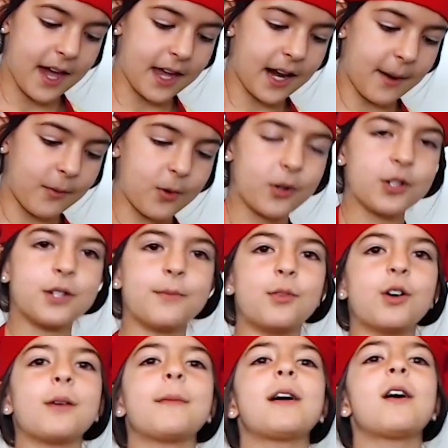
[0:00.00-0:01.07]
And I'm going to
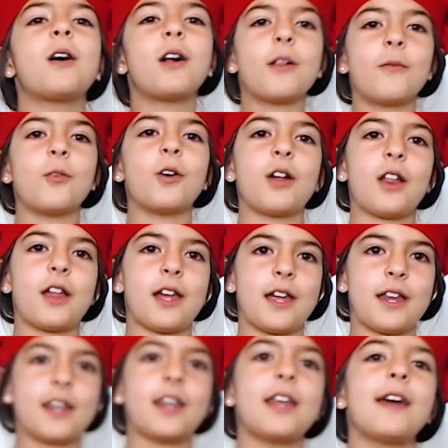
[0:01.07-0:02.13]
pour my olive oil
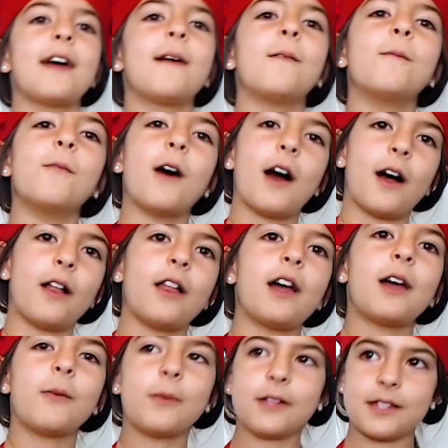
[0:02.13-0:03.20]
in while
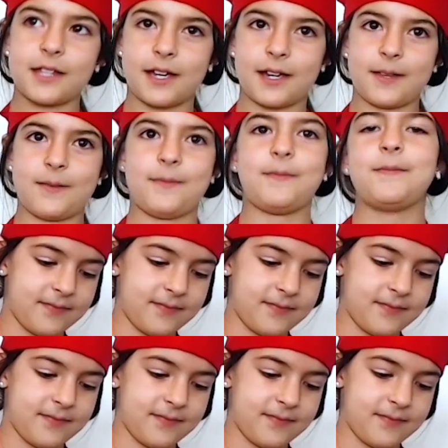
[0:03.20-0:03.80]
I whisk it.